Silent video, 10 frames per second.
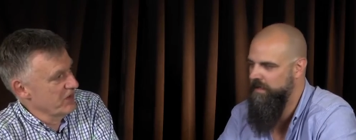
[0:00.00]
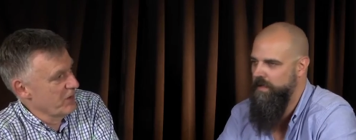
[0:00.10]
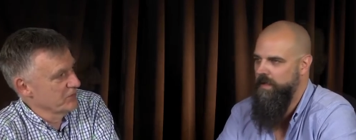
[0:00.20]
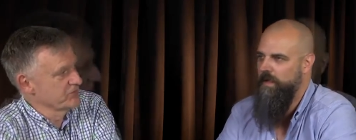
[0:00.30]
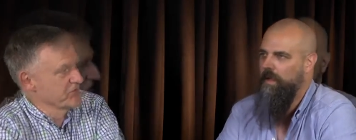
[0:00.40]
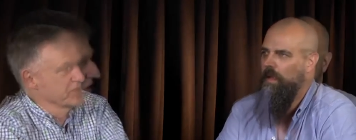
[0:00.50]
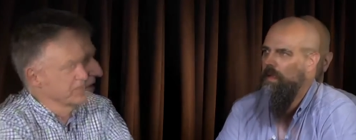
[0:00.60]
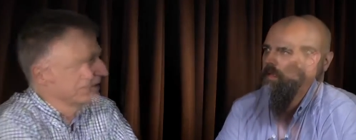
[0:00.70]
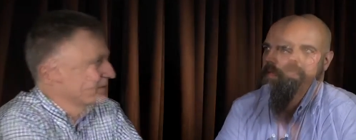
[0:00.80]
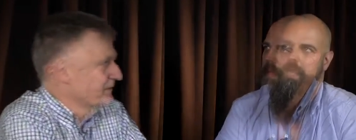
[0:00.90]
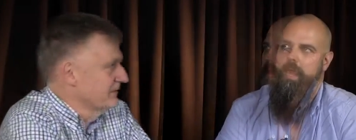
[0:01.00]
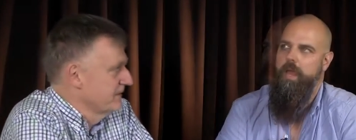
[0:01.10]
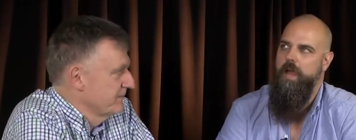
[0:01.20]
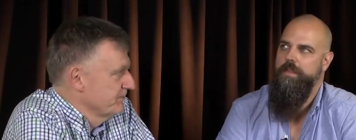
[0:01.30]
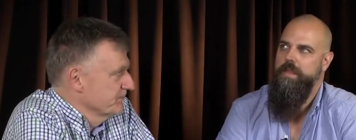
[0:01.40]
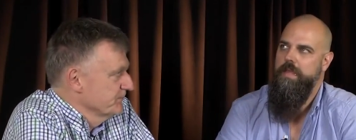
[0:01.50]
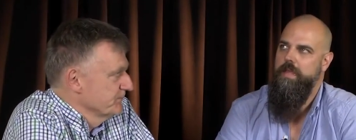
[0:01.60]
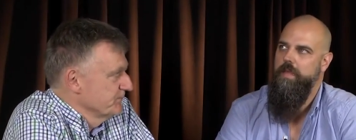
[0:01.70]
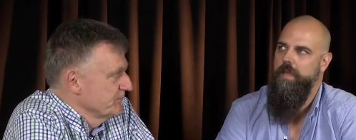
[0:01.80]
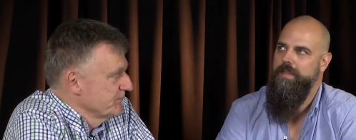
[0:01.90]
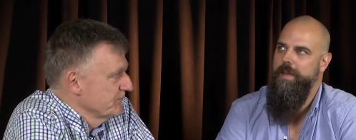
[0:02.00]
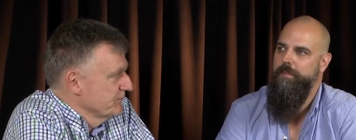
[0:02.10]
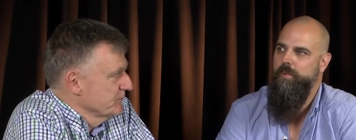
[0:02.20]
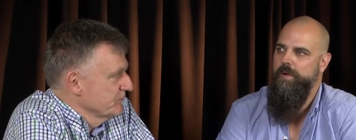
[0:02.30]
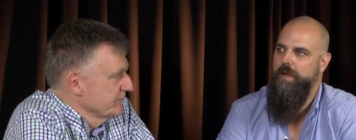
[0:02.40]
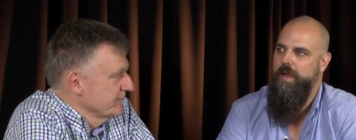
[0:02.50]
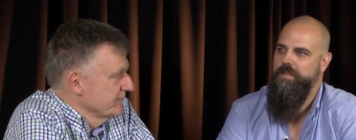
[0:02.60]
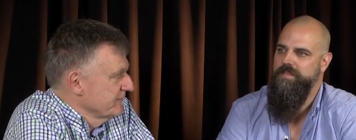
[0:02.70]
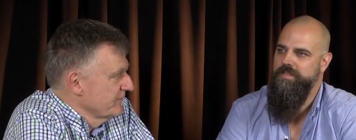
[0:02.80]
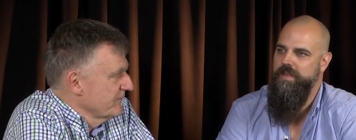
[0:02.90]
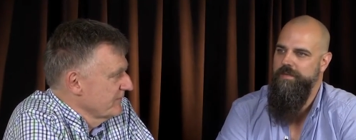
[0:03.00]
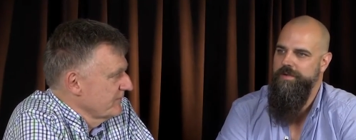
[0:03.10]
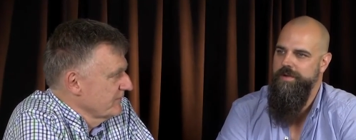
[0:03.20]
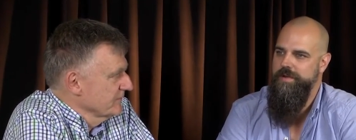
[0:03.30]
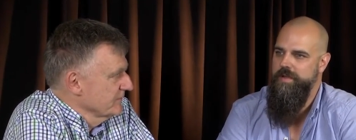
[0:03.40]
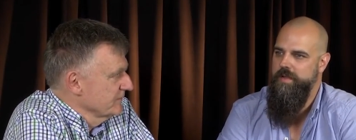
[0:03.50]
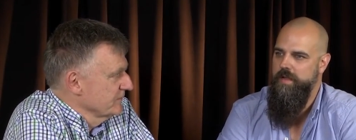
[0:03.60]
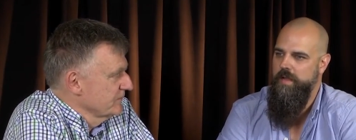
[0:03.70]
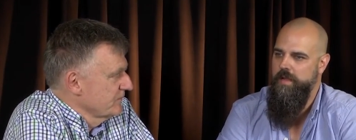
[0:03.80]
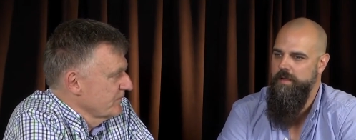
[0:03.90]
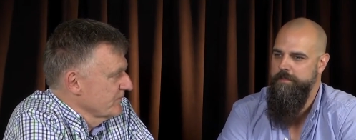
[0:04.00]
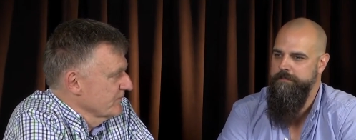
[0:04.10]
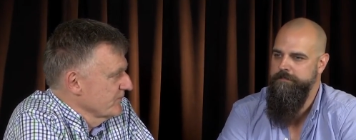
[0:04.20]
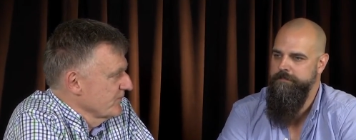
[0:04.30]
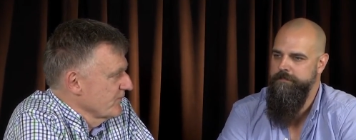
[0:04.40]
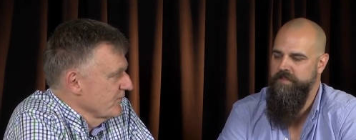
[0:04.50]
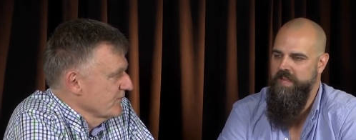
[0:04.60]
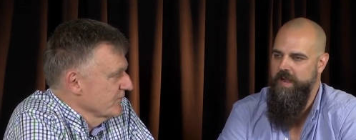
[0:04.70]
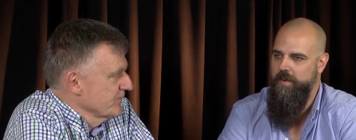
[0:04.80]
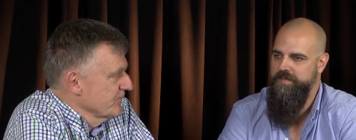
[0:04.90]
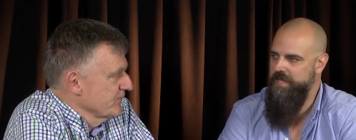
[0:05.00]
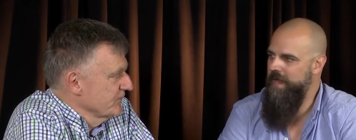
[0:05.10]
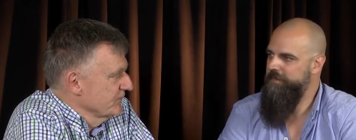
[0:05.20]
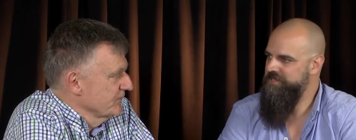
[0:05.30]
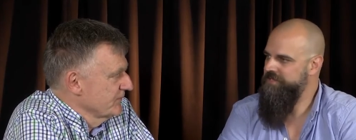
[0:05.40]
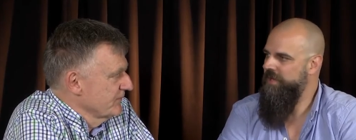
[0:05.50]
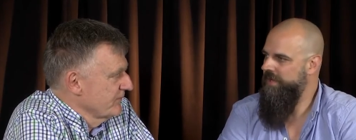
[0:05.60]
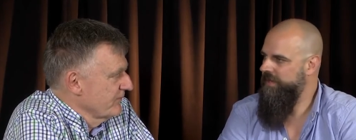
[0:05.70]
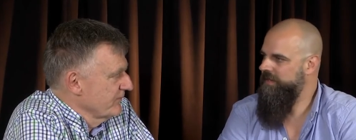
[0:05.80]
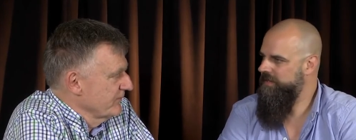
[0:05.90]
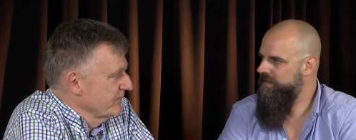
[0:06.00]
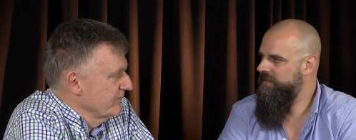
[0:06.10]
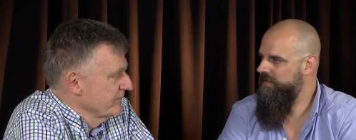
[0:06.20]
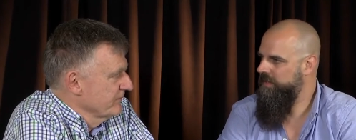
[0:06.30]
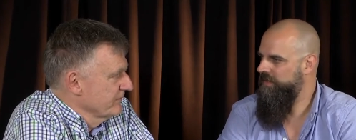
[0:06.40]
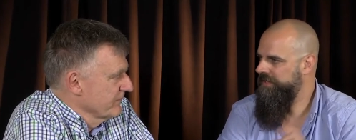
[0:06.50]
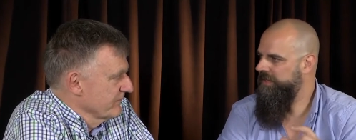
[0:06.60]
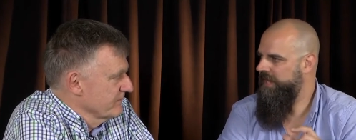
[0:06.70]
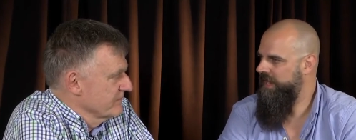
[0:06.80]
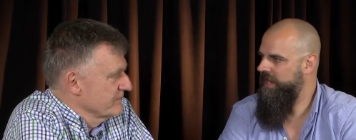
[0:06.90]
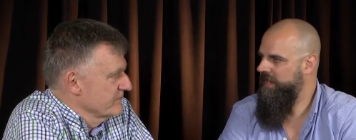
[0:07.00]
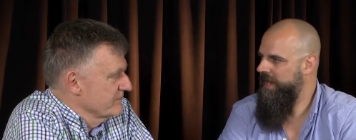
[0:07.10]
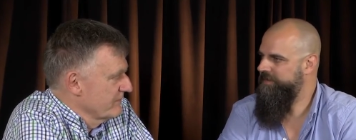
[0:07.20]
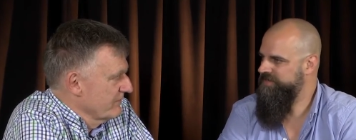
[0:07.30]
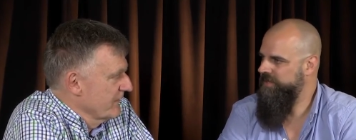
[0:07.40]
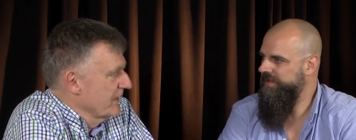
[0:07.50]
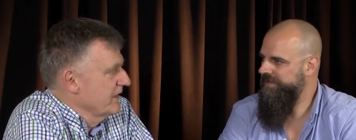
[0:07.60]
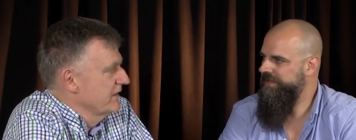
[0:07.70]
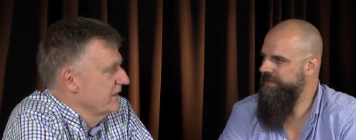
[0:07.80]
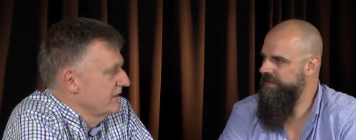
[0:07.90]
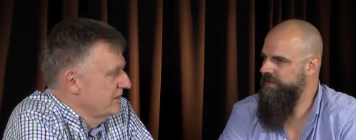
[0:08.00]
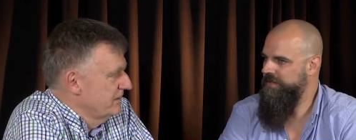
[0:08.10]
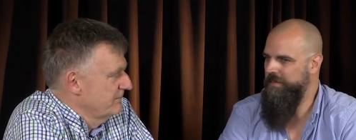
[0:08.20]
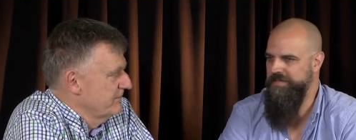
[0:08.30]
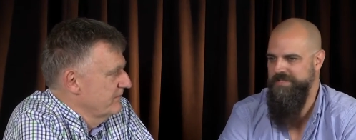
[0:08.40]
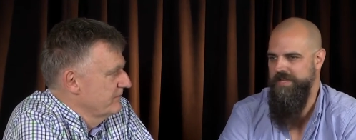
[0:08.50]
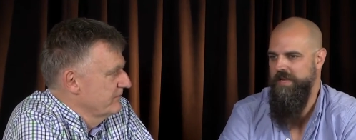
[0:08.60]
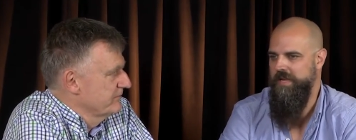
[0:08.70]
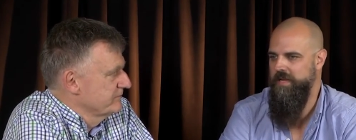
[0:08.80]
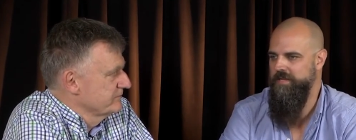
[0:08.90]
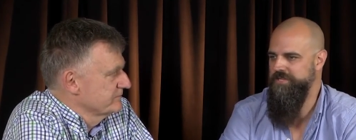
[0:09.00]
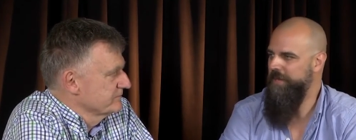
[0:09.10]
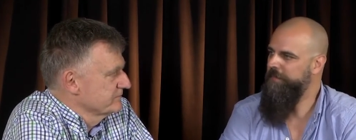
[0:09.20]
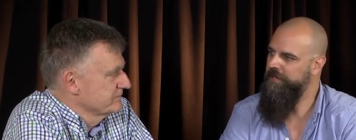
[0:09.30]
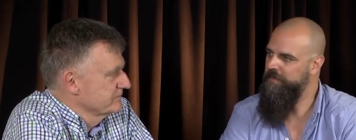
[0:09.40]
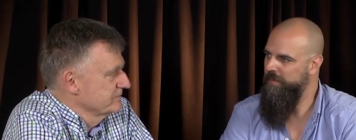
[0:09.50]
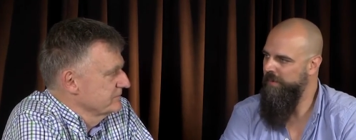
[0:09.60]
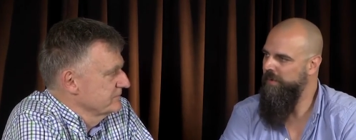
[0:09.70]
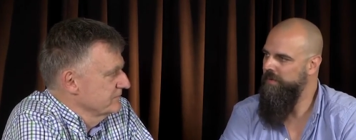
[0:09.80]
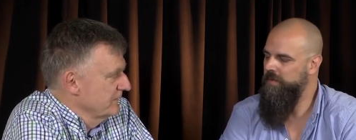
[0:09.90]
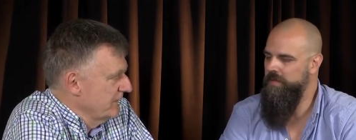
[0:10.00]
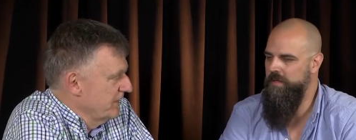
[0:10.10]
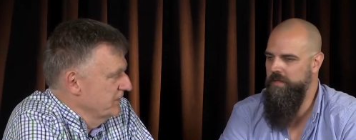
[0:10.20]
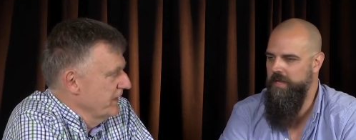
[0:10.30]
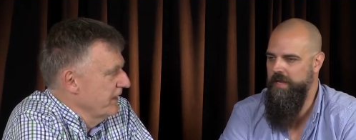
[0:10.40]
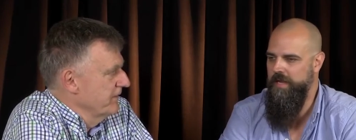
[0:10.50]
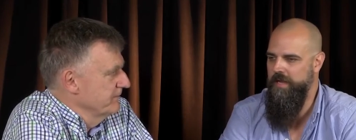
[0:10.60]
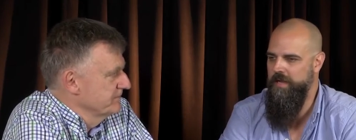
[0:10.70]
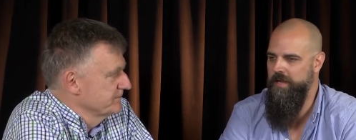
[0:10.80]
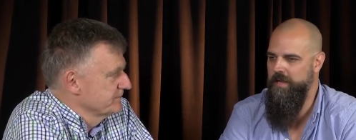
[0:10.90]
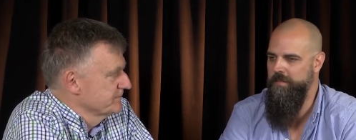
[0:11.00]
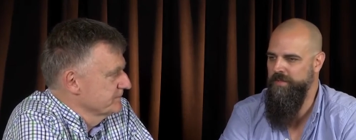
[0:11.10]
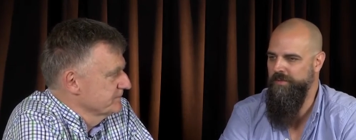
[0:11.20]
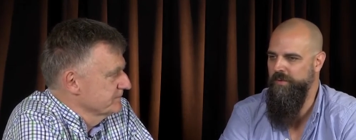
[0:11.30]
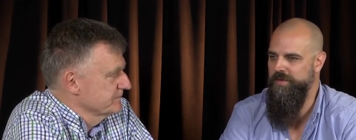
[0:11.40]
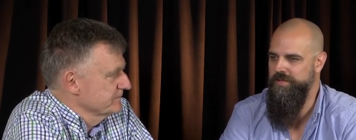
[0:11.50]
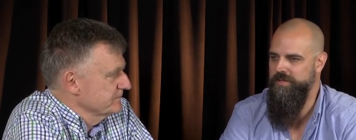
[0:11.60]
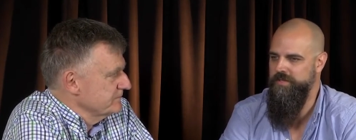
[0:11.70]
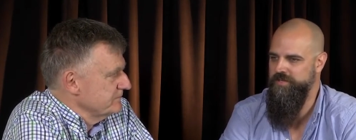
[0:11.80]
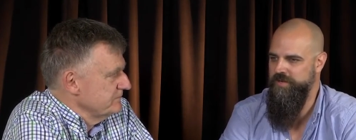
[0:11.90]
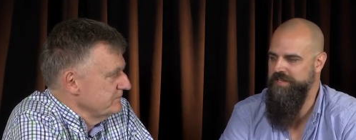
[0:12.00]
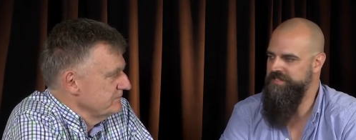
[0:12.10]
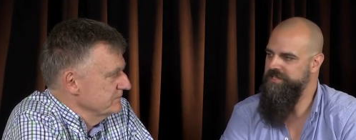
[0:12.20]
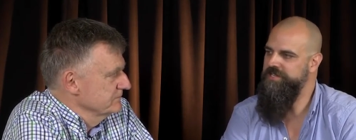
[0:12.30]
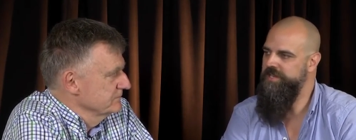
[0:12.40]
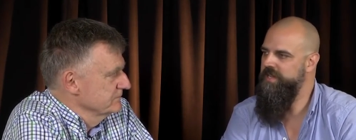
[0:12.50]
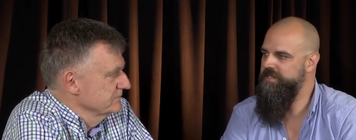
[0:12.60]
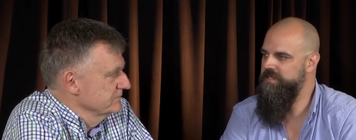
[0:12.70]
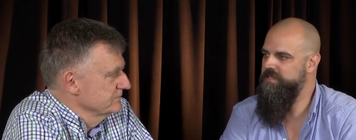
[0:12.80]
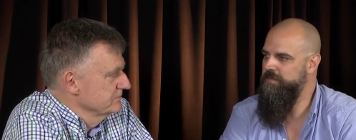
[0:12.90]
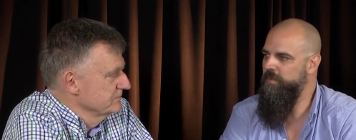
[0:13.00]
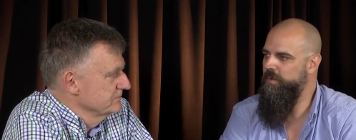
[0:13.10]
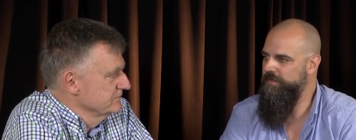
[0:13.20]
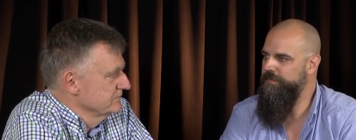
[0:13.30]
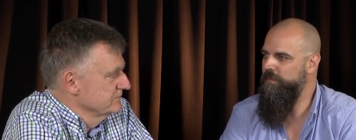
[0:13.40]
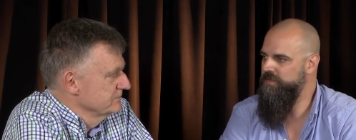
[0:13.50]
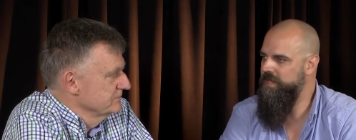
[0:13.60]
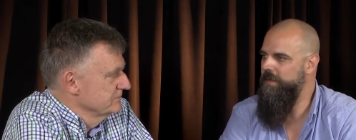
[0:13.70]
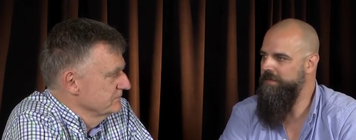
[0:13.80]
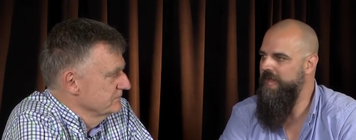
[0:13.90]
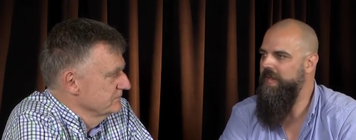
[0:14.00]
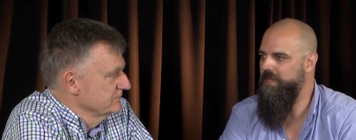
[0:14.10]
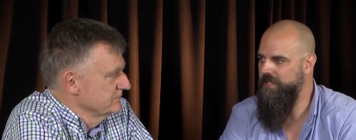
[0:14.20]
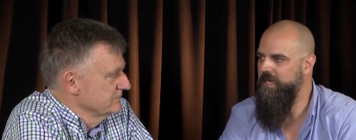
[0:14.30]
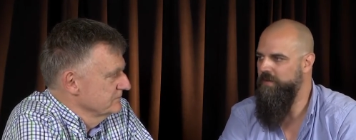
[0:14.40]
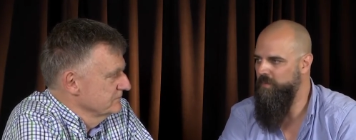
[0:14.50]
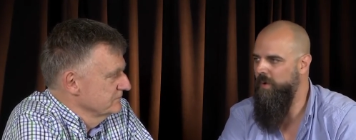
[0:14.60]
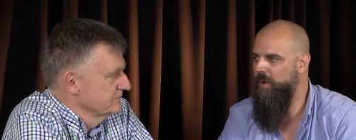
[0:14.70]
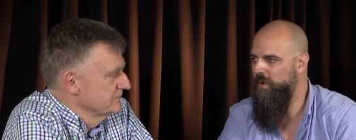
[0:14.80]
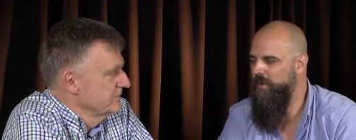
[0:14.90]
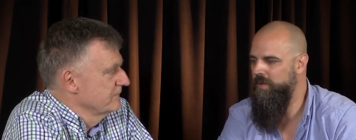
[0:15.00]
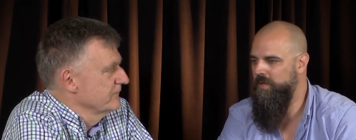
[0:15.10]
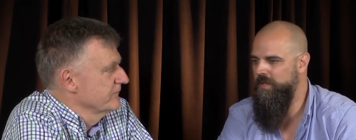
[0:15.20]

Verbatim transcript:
Speaker 1: your whole journey?
Speaker 2: Yeah, I think at that point I discovered um, that I was an apostolic you know, little a apostolic leader that was stuck in a shepherding role. Okay. And um, the Lord transitioned us into more of a full time catalytic role.